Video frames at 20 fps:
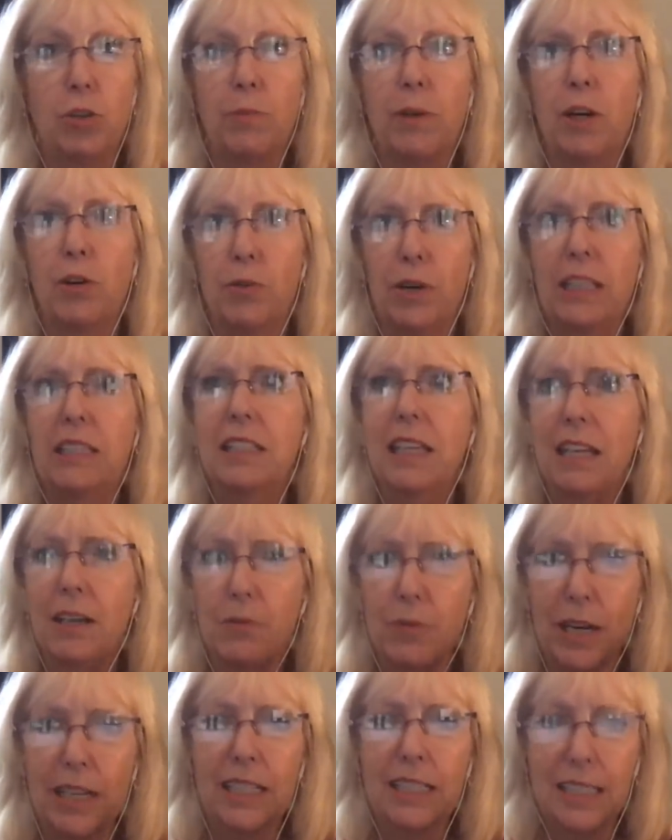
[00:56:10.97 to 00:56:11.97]
but I'll write that
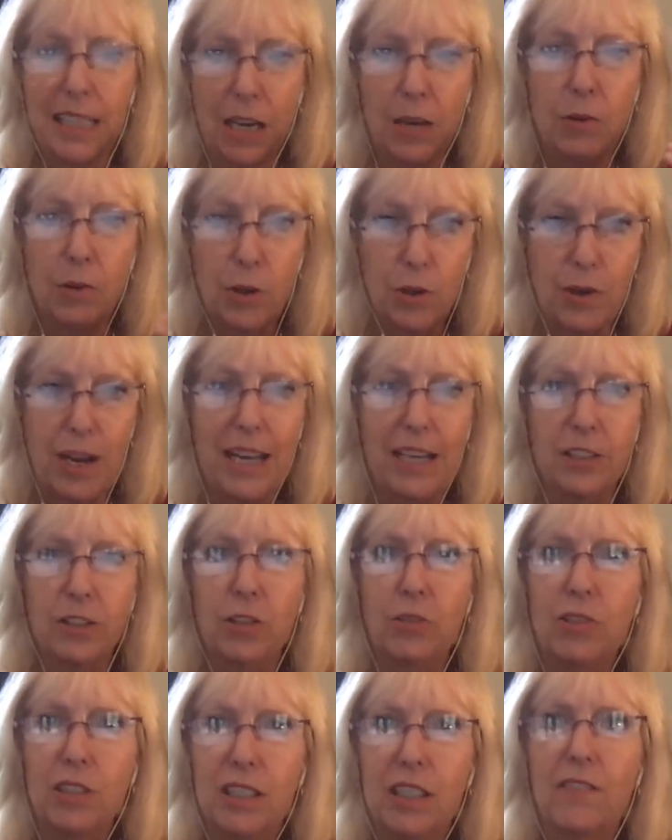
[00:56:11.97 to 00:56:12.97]
write it down
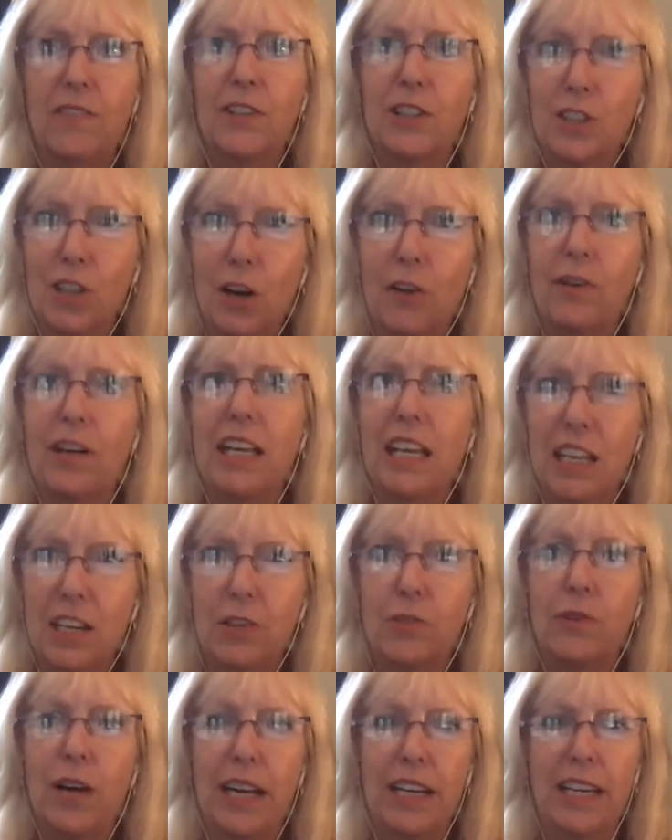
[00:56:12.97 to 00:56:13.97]
gratitude as if it's already here
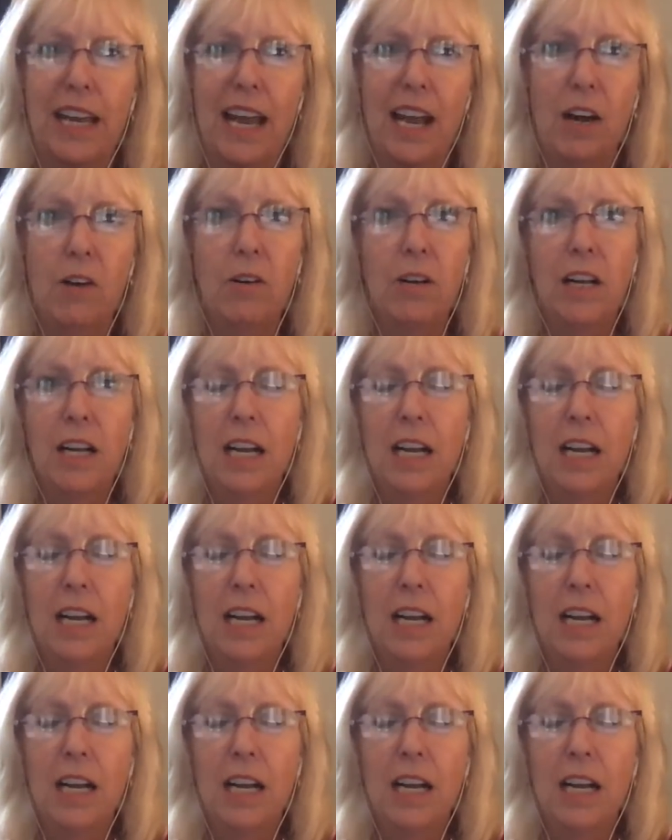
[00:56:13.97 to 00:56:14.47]
right now.